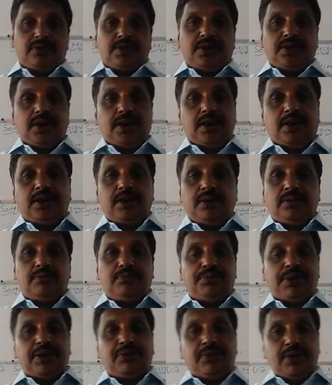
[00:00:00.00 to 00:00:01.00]
in
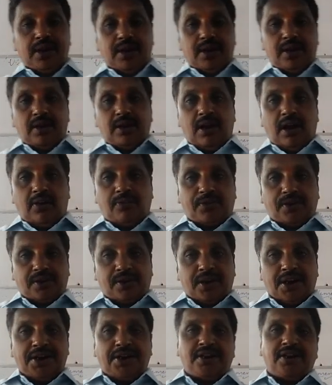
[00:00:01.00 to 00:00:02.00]
a big way after
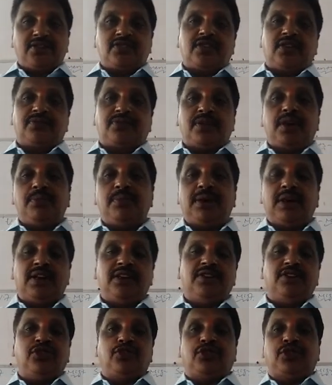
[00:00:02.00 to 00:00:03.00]
90s, after
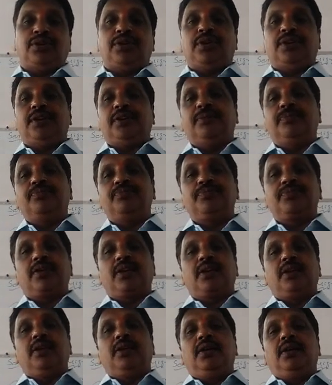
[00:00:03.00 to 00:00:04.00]
liberalization.
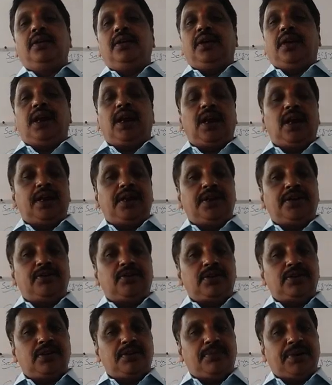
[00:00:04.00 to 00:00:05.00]
Earlier it
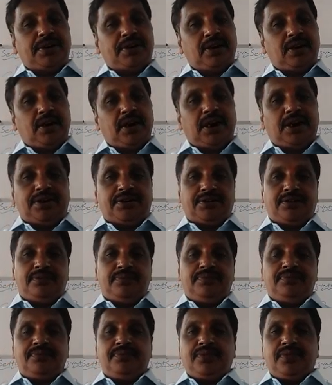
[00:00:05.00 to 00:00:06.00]
was a bit
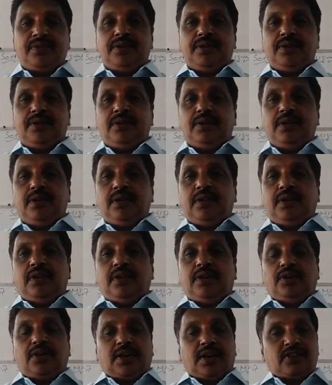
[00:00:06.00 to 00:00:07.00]
late.
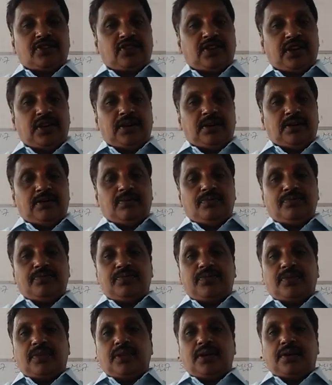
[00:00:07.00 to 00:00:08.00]
You can
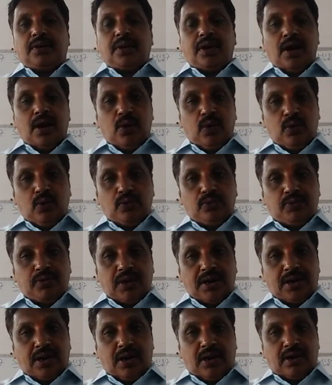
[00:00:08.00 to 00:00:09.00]
see now
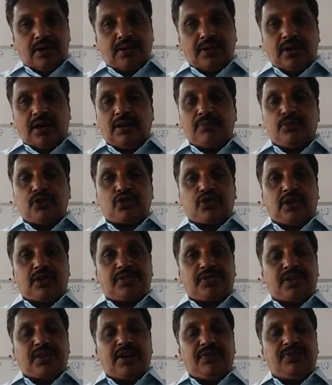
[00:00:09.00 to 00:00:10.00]
there are almost
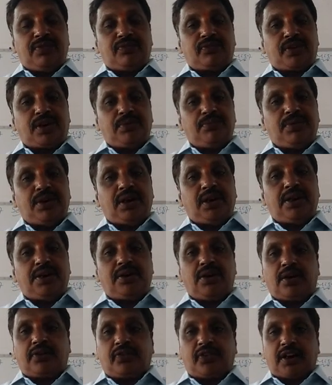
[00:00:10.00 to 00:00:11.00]
350
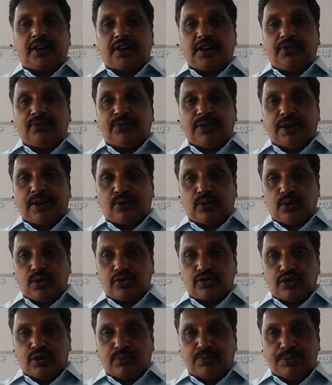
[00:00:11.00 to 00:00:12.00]
million or 35
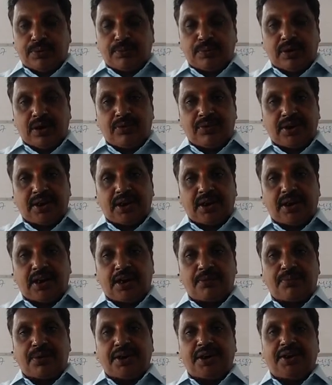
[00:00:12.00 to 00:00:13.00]
crores of people living in
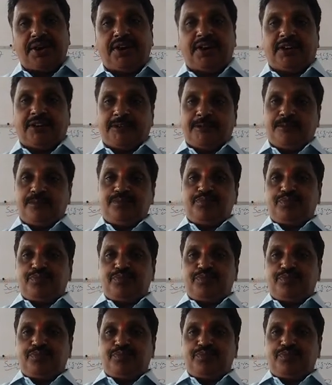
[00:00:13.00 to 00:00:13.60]
urban India.